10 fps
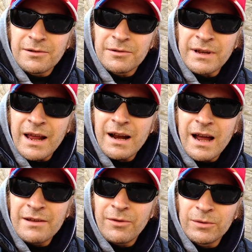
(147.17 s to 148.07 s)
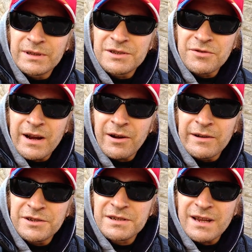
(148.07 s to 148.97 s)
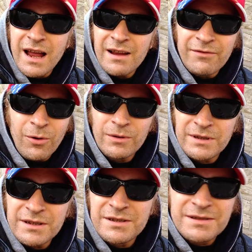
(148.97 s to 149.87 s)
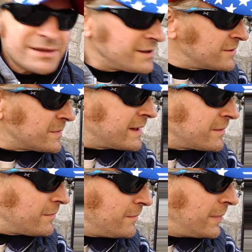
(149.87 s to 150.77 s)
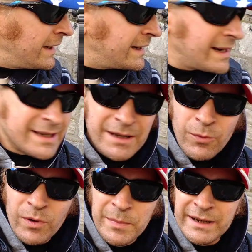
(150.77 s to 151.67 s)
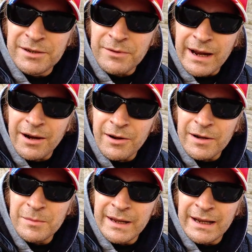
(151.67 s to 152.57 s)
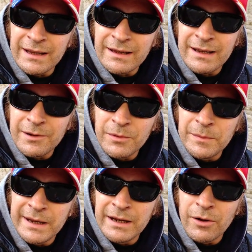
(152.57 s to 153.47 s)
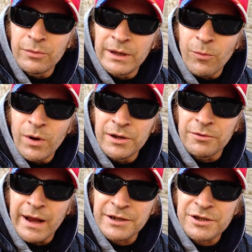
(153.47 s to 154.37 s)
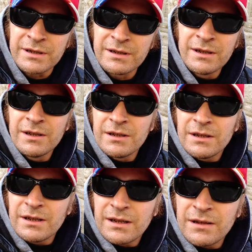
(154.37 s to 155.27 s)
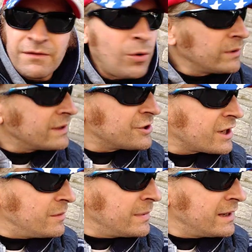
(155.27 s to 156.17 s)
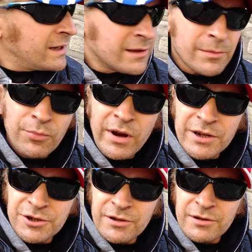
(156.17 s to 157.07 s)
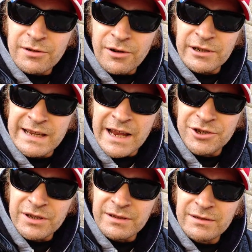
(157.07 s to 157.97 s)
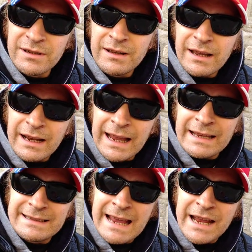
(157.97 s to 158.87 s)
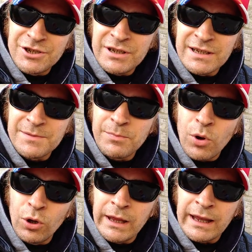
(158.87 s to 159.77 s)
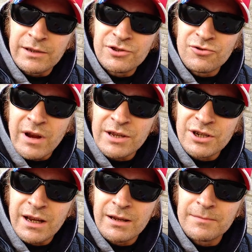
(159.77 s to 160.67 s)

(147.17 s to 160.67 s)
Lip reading: Well, not a high voltage direct current, just a high voltage, excuse me. But it would be direct current, meaning that it would be in the one direction. Voltage can be either pressure or tension. Again, tension is pulling, stretching.